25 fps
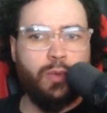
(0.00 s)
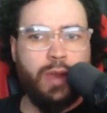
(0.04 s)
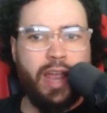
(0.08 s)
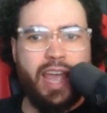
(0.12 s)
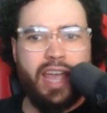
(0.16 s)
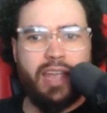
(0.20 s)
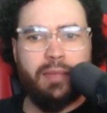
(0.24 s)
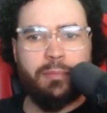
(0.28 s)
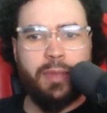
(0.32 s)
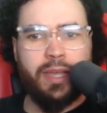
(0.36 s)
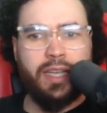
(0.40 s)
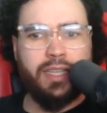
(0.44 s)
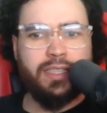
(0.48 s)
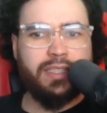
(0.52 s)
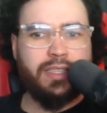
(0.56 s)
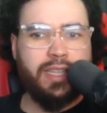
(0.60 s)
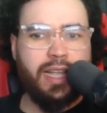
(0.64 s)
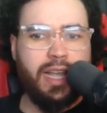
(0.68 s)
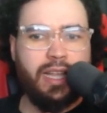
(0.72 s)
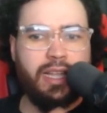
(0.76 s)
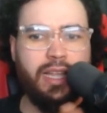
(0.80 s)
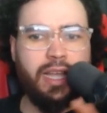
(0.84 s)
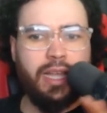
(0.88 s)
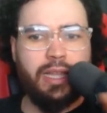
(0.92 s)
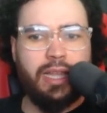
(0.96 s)
RAG based
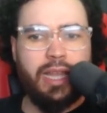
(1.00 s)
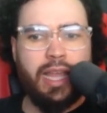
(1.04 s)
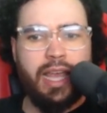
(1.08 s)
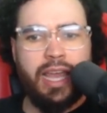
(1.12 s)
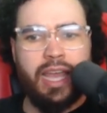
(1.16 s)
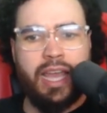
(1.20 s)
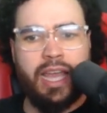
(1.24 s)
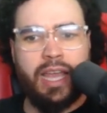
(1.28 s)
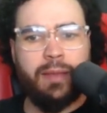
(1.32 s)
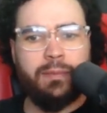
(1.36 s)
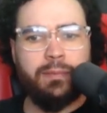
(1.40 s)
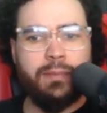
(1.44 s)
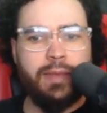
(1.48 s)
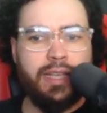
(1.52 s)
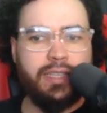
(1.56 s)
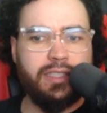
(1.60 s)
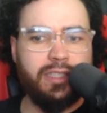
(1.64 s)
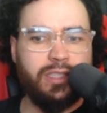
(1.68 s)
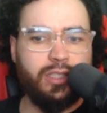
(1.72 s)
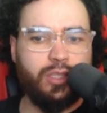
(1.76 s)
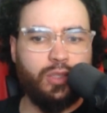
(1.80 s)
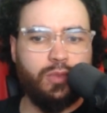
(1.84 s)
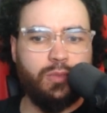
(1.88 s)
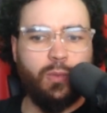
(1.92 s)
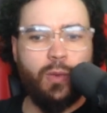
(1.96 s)
LLM,
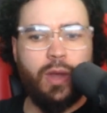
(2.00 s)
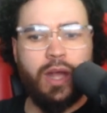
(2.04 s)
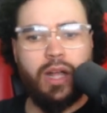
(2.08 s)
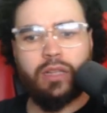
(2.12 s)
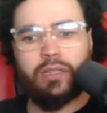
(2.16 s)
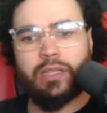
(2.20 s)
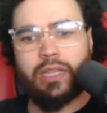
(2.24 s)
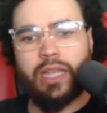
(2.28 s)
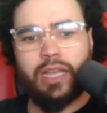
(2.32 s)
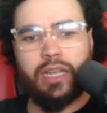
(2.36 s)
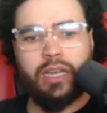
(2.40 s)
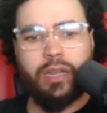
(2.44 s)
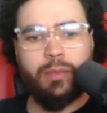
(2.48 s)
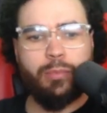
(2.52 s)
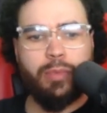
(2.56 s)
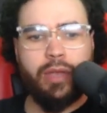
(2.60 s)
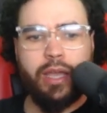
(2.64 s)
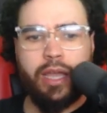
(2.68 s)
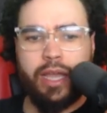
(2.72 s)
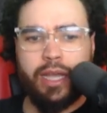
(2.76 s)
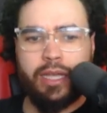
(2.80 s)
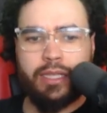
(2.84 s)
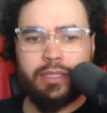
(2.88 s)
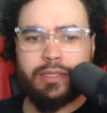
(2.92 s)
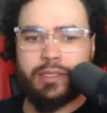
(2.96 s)
SQL
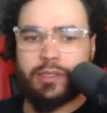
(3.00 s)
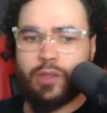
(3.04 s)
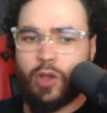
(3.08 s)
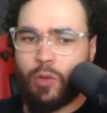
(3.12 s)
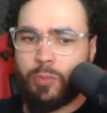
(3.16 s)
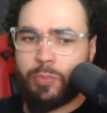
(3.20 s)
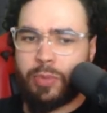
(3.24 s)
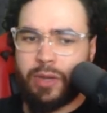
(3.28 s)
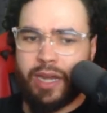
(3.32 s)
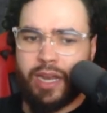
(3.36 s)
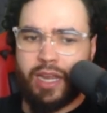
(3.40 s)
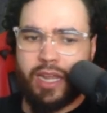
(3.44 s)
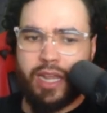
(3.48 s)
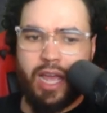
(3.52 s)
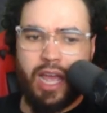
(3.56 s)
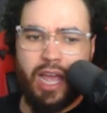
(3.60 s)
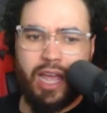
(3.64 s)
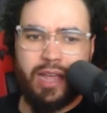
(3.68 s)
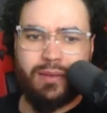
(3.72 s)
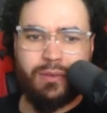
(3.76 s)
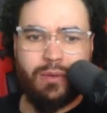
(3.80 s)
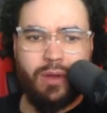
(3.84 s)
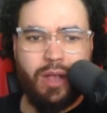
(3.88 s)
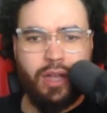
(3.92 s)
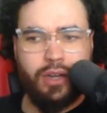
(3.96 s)
database,
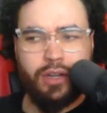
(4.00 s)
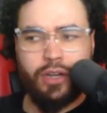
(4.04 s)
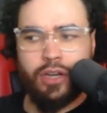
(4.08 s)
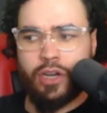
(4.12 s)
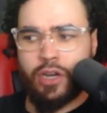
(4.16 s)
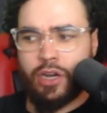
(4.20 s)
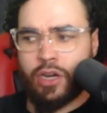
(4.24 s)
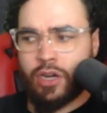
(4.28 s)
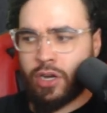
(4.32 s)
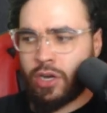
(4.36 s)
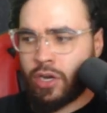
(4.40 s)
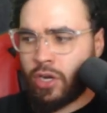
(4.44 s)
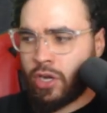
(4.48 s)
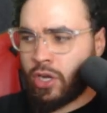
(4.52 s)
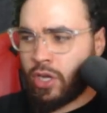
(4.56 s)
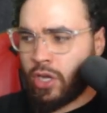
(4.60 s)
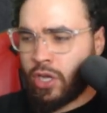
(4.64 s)
OpenAI runner,